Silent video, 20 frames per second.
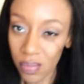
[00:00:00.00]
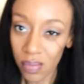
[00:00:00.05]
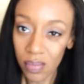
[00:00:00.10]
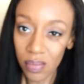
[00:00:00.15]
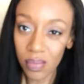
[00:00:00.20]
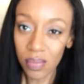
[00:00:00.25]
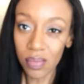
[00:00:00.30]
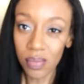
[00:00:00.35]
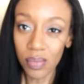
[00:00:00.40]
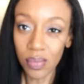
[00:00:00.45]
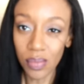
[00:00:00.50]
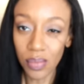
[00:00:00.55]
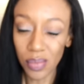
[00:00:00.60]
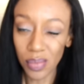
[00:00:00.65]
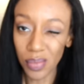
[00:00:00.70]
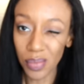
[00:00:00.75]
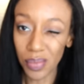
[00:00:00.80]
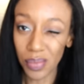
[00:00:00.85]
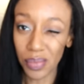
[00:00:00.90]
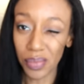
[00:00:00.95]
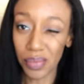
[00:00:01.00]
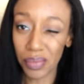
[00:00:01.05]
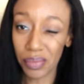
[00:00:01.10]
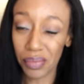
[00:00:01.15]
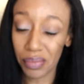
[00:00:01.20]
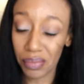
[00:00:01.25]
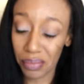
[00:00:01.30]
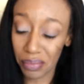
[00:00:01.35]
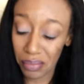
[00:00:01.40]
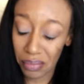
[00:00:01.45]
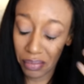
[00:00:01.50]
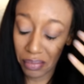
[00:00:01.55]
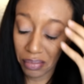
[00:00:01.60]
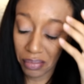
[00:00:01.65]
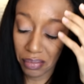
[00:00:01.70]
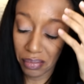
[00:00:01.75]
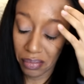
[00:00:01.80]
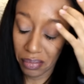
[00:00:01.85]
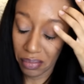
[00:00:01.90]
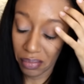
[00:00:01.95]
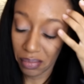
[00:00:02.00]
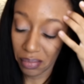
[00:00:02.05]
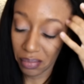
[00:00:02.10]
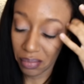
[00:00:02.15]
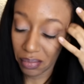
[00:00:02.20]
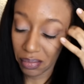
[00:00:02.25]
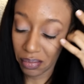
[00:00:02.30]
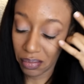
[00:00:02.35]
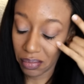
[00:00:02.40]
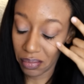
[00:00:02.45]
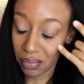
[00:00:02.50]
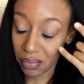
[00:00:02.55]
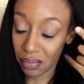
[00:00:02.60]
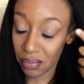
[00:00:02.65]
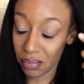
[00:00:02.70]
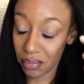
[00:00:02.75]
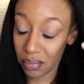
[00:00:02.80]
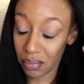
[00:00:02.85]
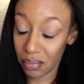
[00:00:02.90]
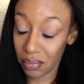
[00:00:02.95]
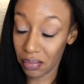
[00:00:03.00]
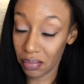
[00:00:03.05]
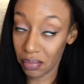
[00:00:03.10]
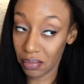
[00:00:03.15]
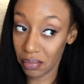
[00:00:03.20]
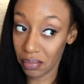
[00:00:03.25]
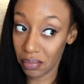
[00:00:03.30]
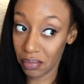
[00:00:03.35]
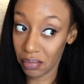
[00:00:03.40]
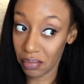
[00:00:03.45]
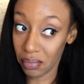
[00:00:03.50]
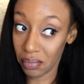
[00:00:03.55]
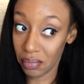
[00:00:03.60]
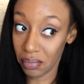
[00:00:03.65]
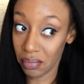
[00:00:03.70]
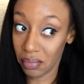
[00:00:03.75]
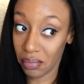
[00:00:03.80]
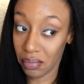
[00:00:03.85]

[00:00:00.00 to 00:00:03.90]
(no one is talking)